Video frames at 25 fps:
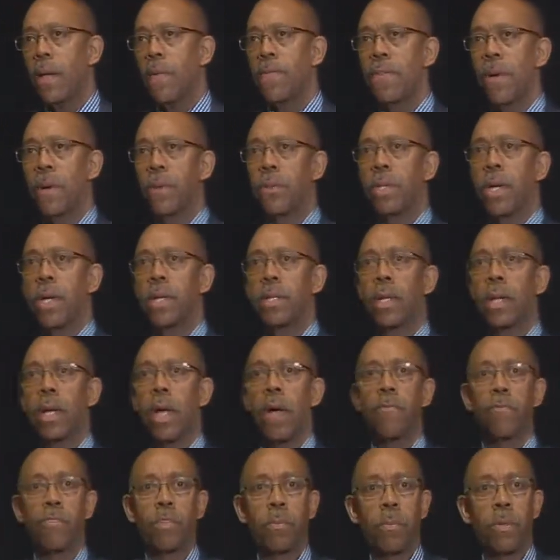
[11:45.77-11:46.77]
felt
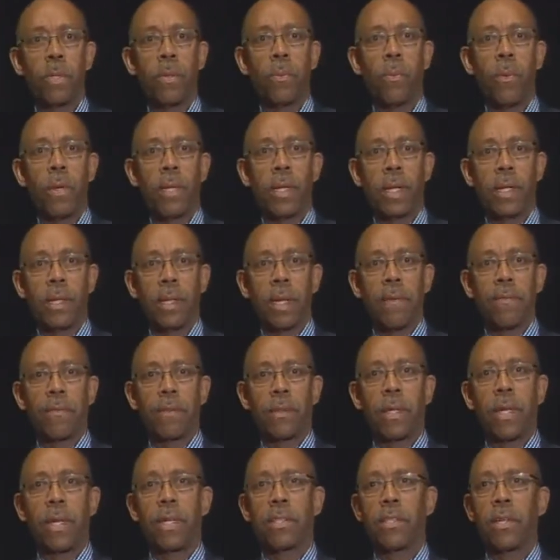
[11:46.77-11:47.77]
uncomfortable when he
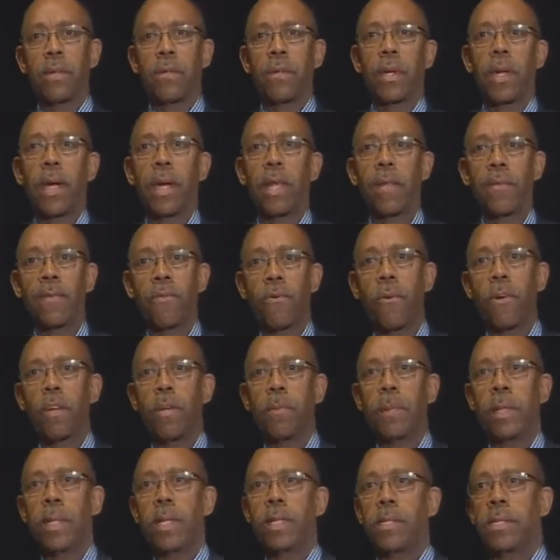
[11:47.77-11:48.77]
left uh, Southern California
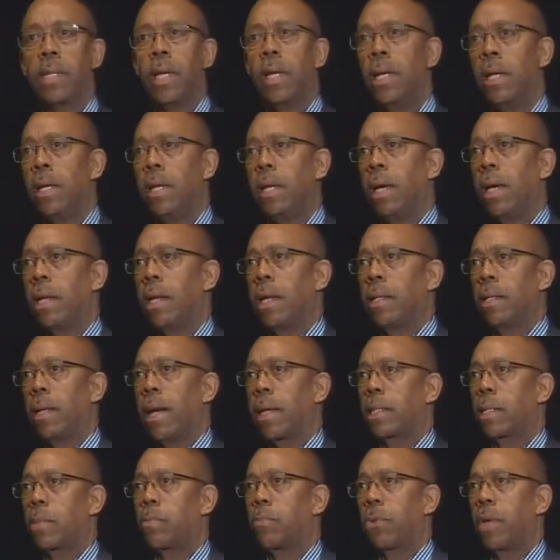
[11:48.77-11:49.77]
because he didn't
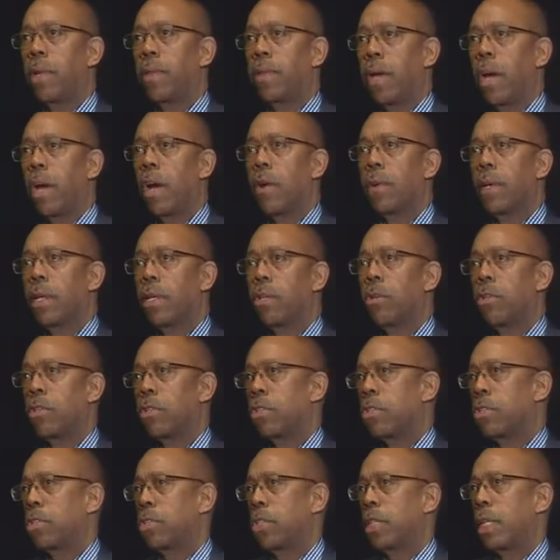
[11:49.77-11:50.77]
like to breathe the air he
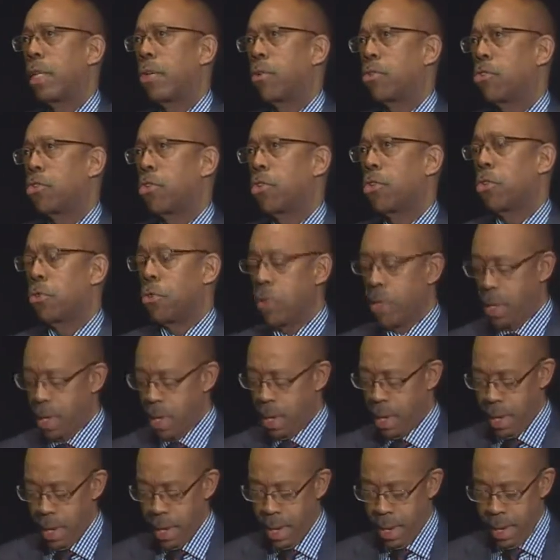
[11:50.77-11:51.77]
couldn't see or chew.
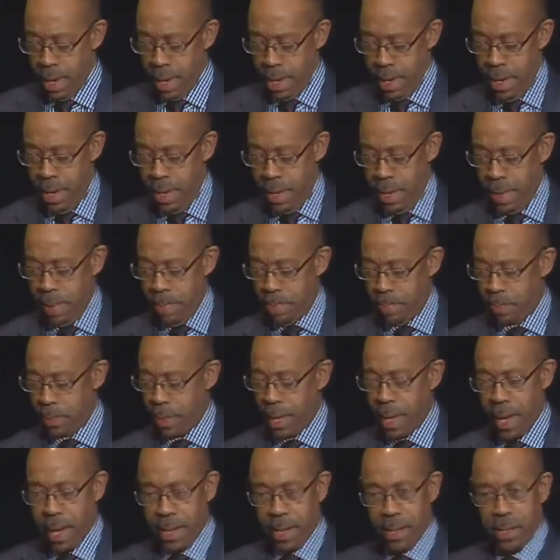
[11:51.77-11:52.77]

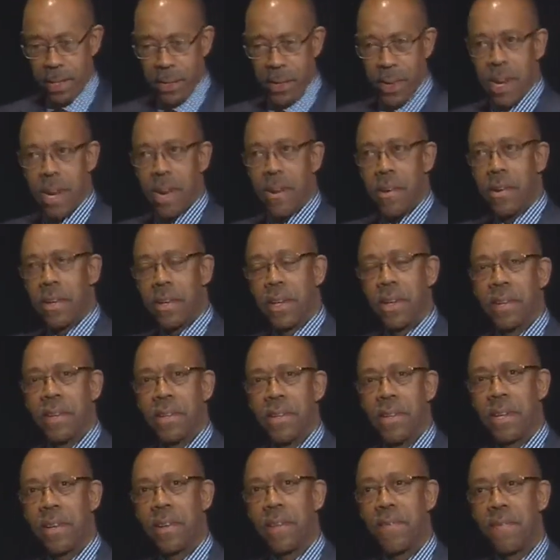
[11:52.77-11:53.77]
And you know, here you,
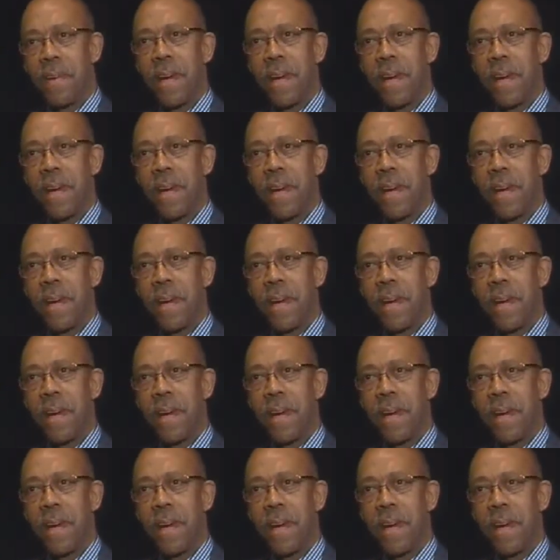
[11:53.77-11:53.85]
you could